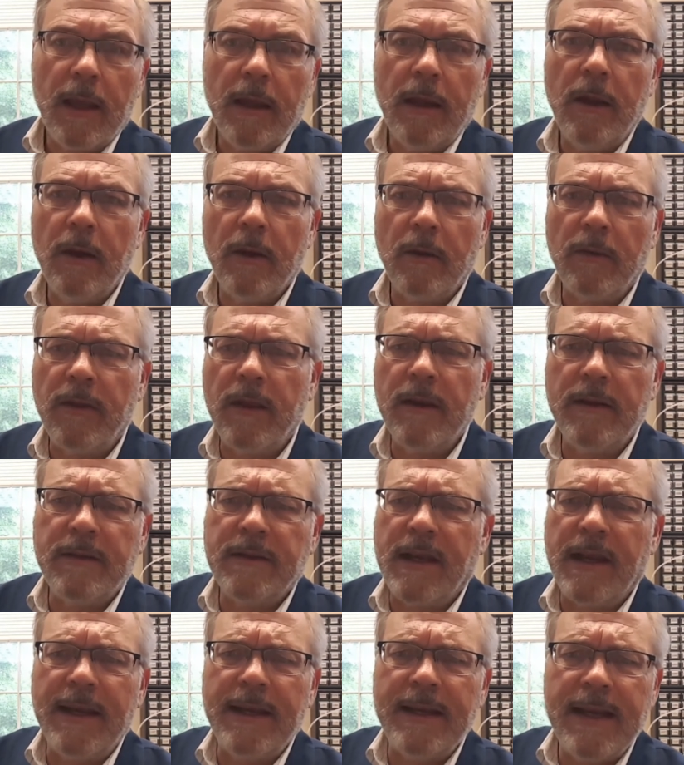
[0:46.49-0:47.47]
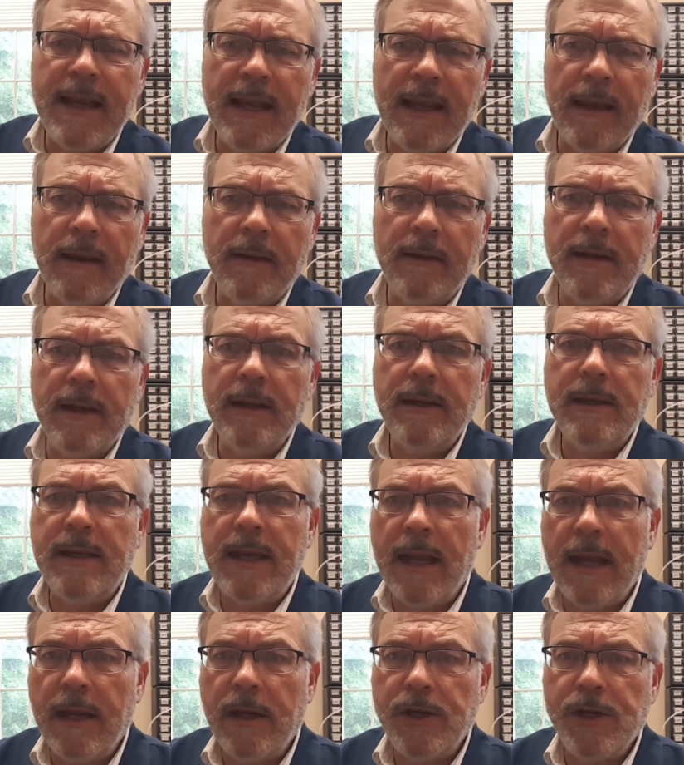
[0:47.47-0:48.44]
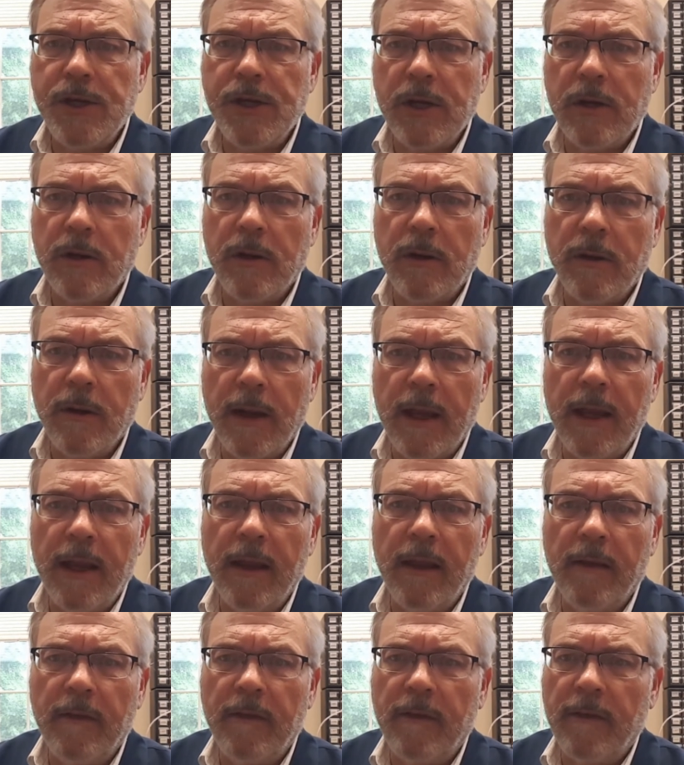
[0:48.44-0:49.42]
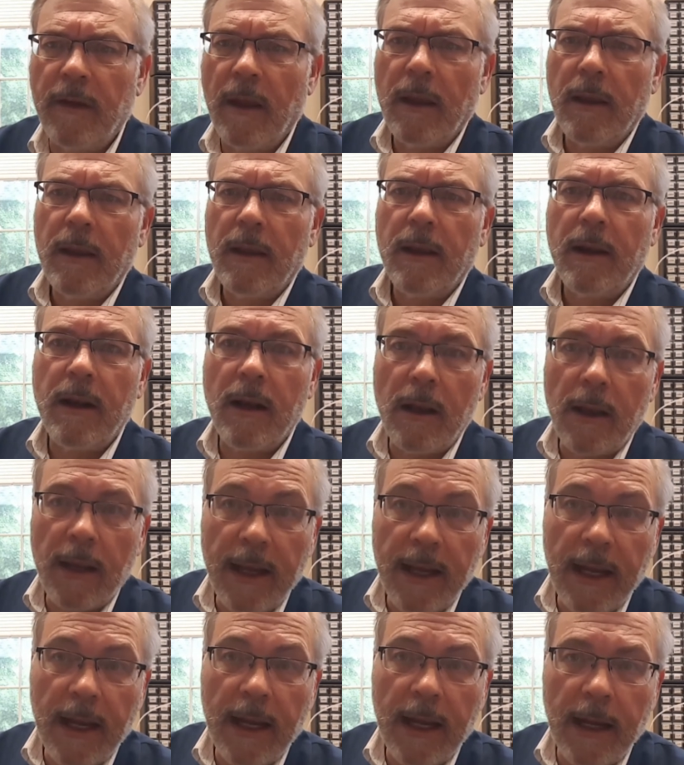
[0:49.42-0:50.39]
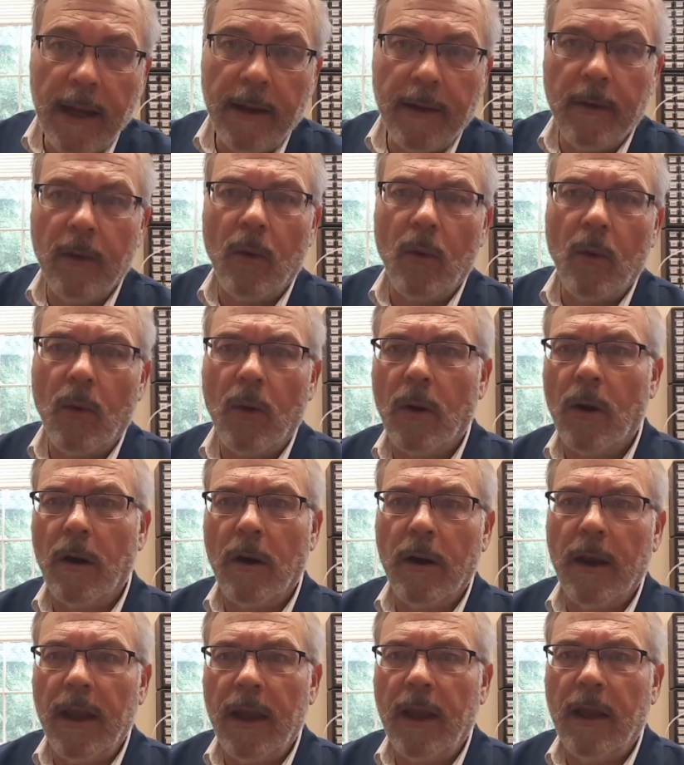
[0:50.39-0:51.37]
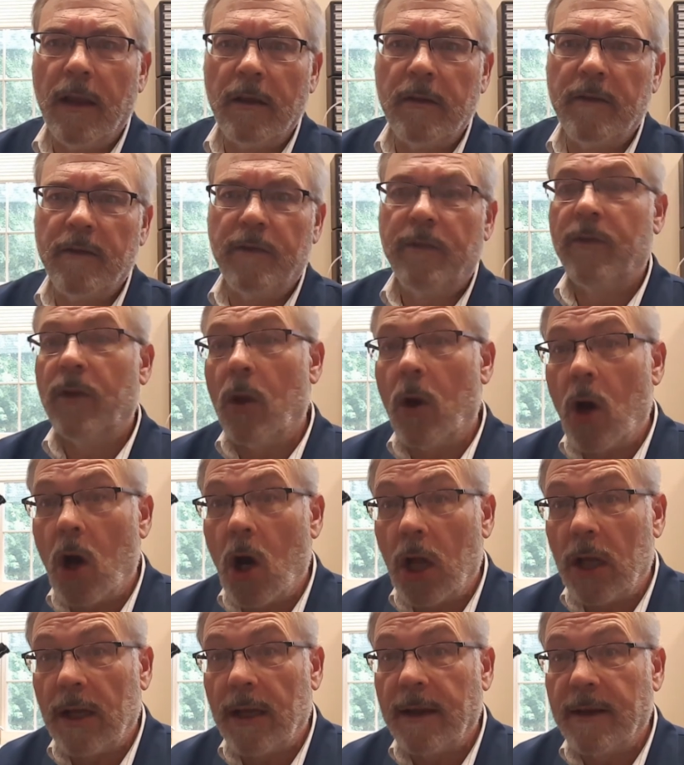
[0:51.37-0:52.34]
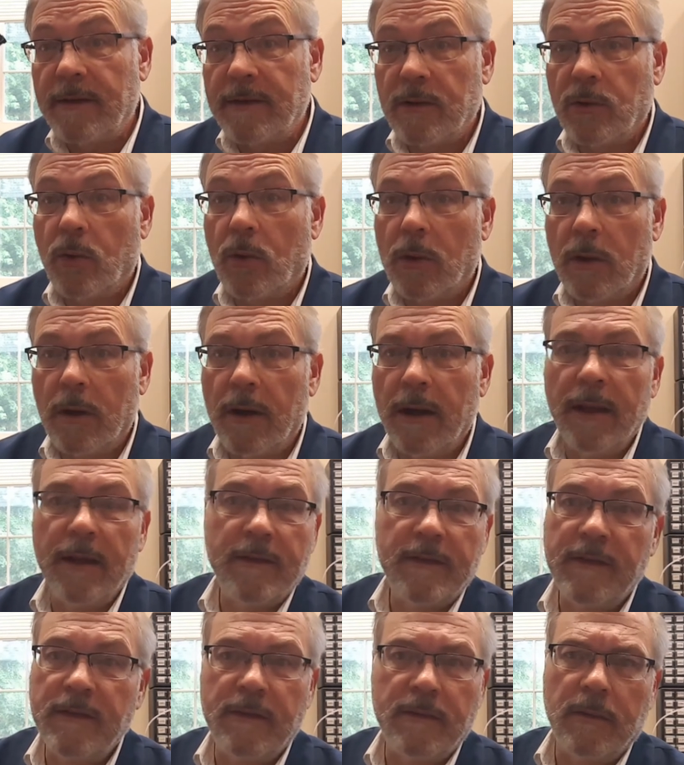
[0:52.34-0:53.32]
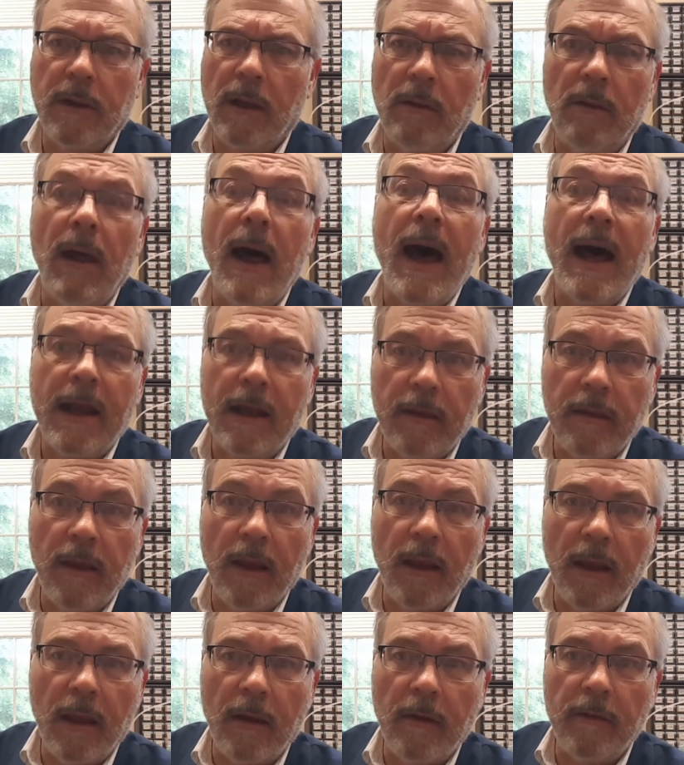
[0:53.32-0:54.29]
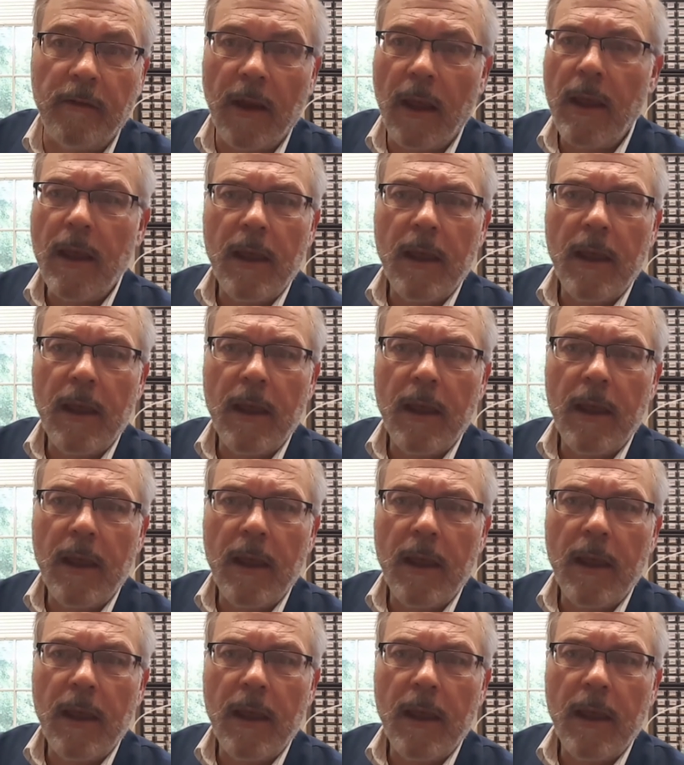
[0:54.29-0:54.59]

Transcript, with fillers: You know, things like tint and tincture and it's clean or it's flawless or it's a lot of things.